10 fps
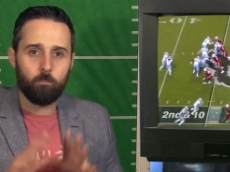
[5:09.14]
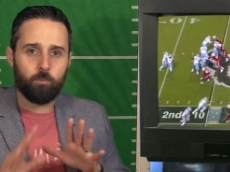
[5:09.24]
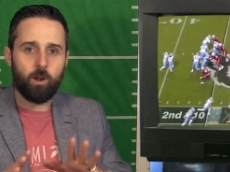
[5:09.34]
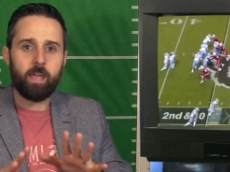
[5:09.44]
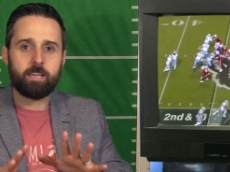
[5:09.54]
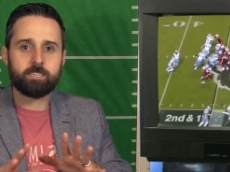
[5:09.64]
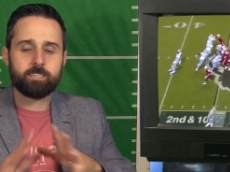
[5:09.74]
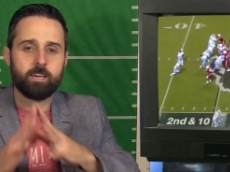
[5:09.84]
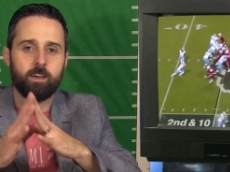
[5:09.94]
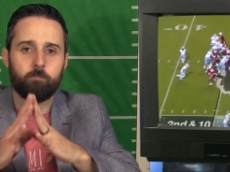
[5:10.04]

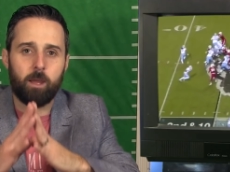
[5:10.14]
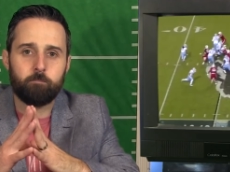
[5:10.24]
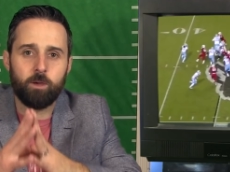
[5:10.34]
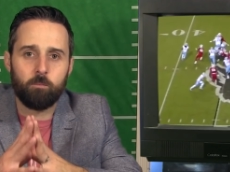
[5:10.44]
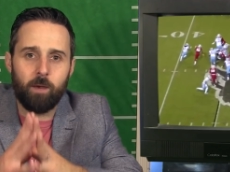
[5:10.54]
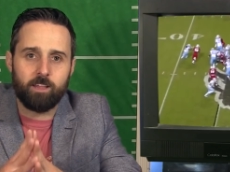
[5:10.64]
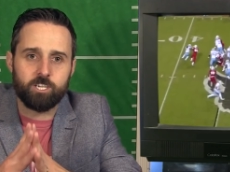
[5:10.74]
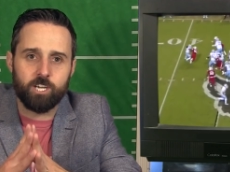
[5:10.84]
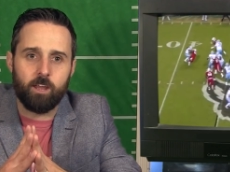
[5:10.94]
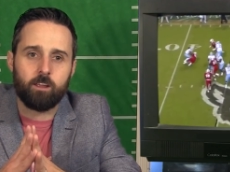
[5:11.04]
praised by Bill
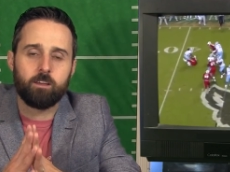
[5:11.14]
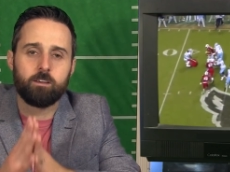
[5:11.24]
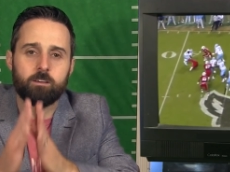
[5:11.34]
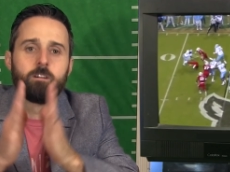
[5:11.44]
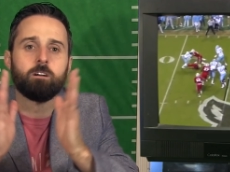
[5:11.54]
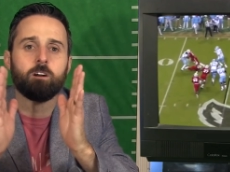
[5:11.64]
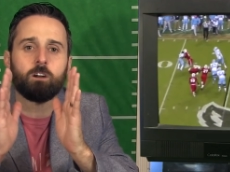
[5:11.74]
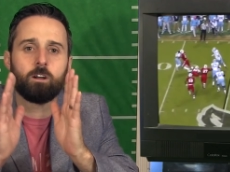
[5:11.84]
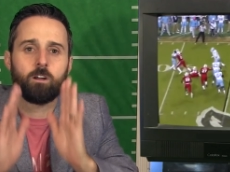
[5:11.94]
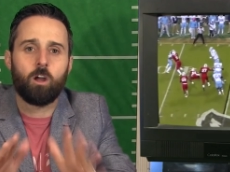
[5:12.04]
Belichick.
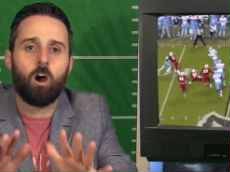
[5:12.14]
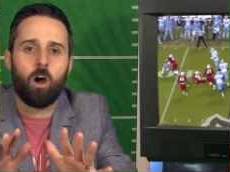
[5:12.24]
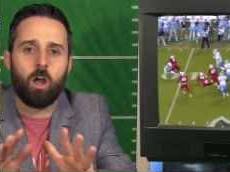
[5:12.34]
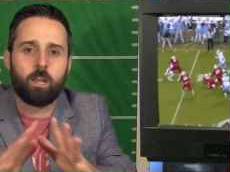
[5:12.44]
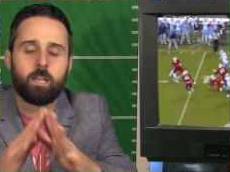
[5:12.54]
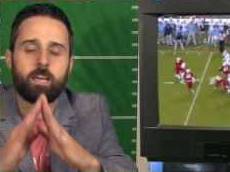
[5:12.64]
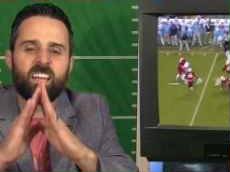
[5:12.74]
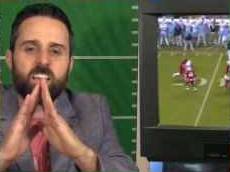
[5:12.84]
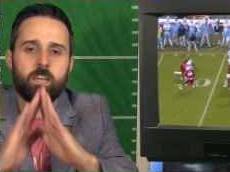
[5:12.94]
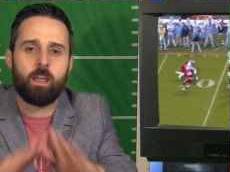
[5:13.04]
Con:
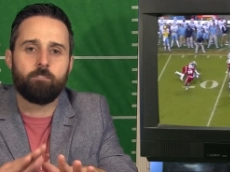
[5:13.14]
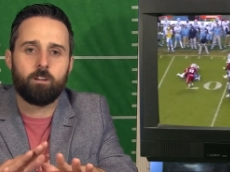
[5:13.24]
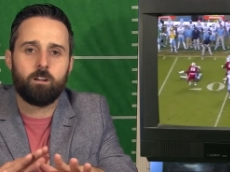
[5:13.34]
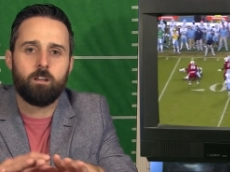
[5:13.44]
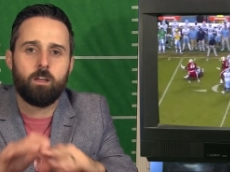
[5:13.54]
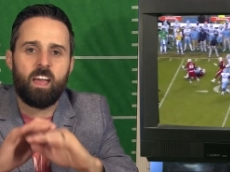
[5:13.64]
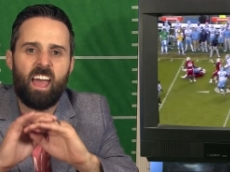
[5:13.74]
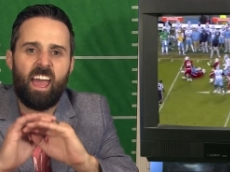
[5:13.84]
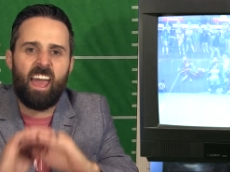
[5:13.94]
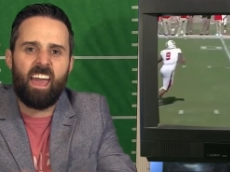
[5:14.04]
never,
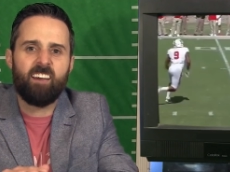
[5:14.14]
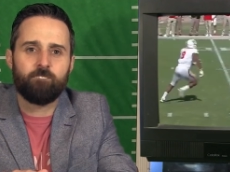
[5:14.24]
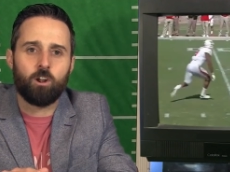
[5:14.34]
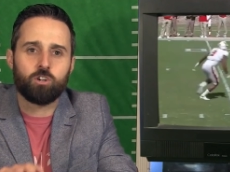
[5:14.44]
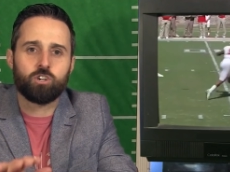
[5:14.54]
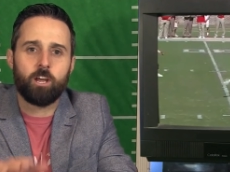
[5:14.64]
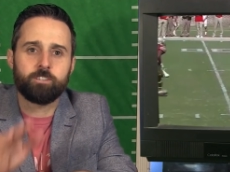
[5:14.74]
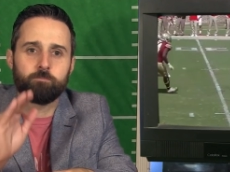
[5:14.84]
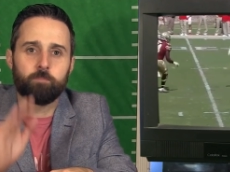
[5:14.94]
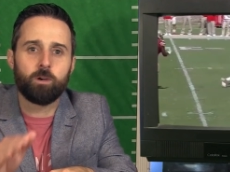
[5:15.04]
ever
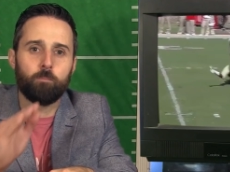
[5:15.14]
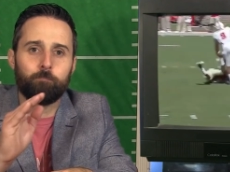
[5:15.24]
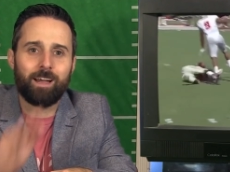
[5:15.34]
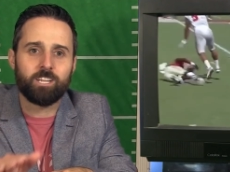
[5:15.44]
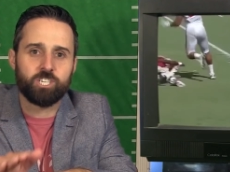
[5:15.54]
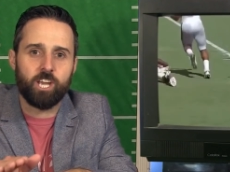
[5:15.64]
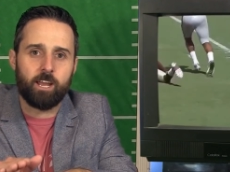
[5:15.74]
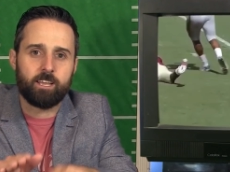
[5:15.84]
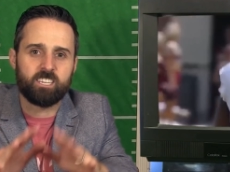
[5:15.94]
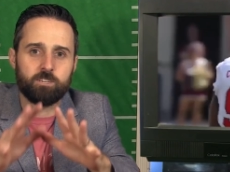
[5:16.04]
trust Bill
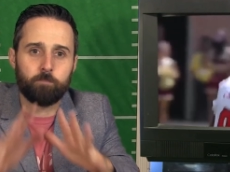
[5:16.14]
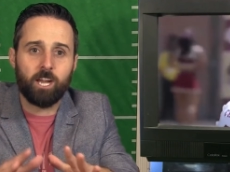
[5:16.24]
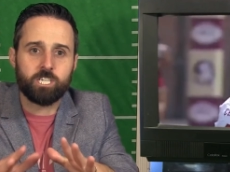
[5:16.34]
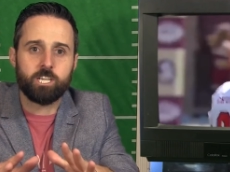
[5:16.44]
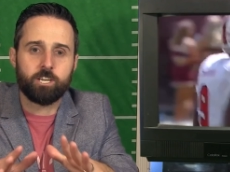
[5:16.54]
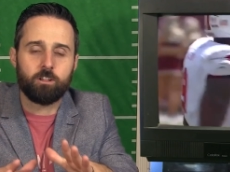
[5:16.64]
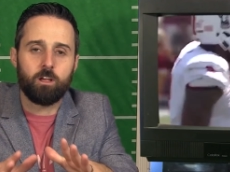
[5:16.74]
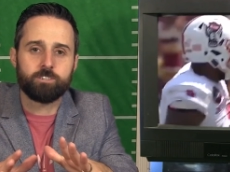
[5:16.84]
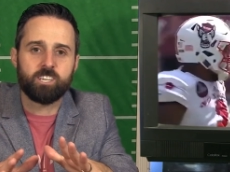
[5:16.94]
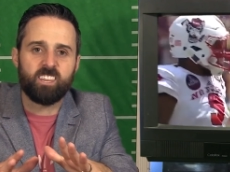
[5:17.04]
Belichick, especially
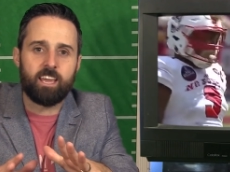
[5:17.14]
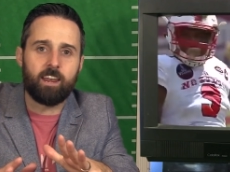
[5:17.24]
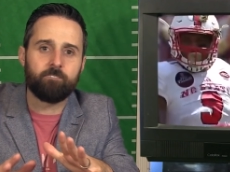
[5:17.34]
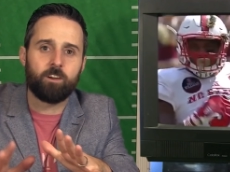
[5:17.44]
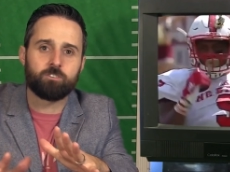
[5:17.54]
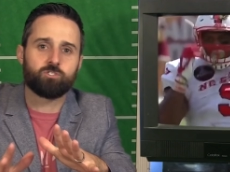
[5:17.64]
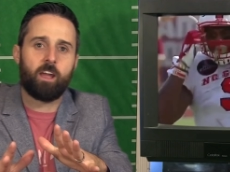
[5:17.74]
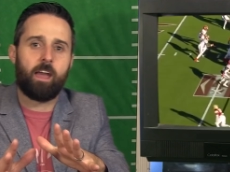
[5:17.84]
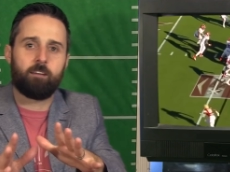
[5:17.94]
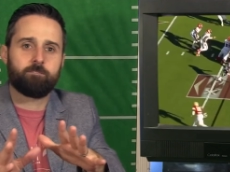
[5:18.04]
close to the NFL
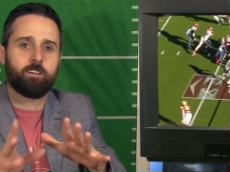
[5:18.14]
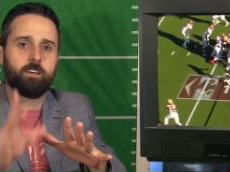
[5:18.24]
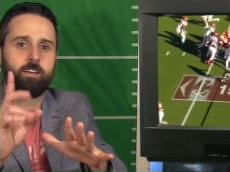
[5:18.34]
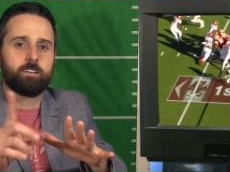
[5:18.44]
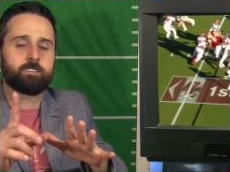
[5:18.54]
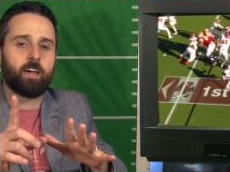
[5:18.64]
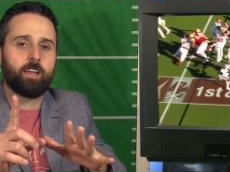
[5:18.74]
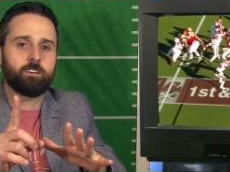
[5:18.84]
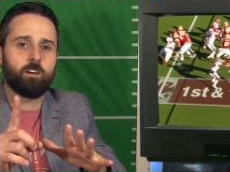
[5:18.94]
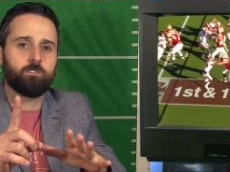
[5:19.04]
draft.
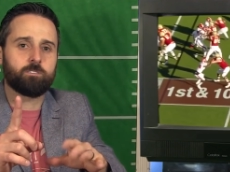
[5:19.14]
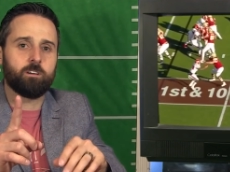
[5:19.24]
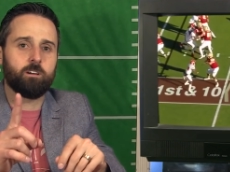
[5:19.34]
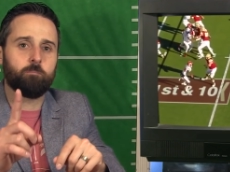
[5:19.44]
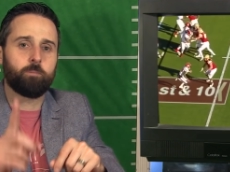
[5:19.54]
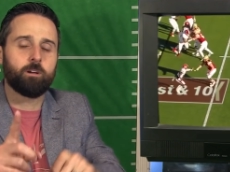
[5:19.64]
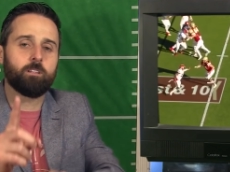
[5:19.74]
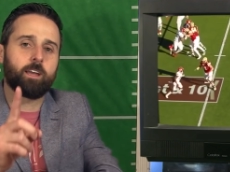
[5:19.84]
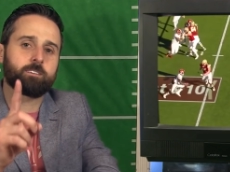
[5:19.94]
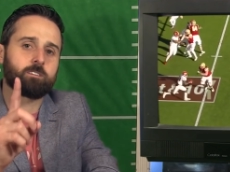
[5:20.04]
Side note, Bill
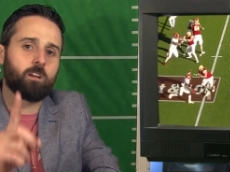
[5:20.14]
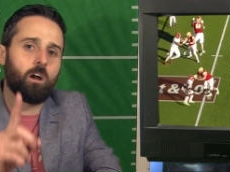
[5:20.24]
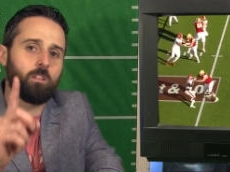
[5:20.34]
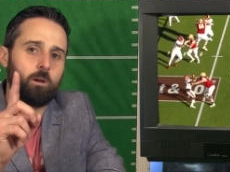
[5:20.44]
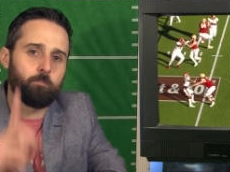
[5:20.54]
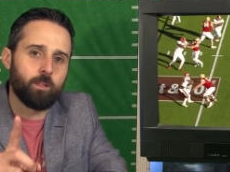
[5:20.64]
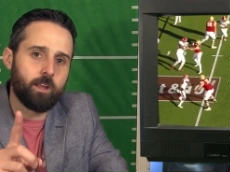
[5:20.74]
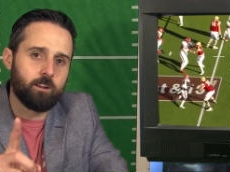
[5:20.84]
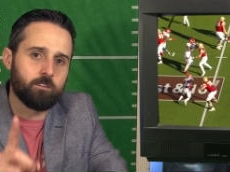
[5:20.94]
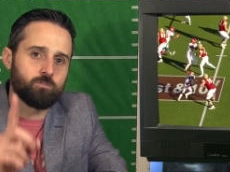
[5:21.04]
likes to call up
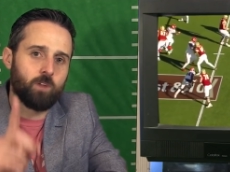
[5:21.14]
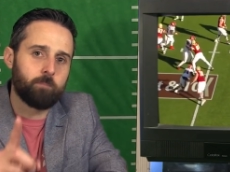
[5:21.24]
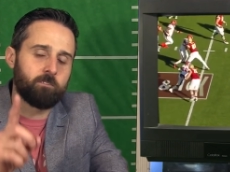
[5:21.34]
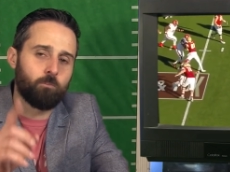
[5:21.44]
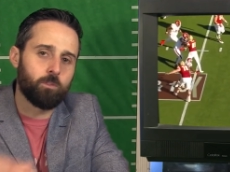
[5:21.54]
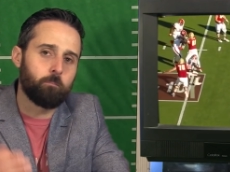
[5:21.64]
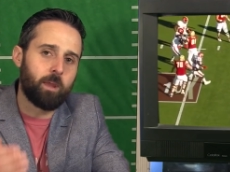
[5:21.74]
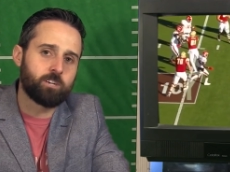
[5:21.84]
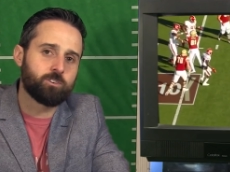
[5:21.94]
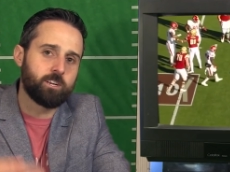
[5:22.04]
players right before the
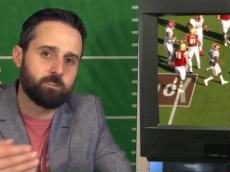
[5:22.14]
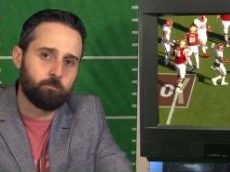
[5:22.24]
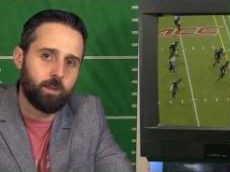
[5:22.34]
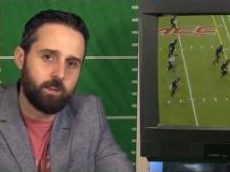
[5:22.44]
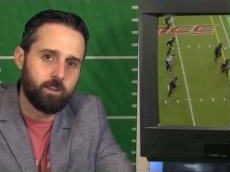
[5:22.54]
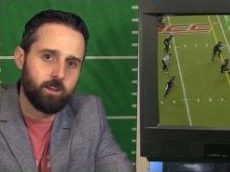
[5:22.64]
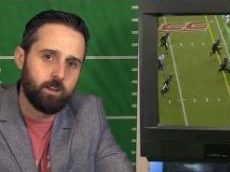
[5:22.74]
Patriots pick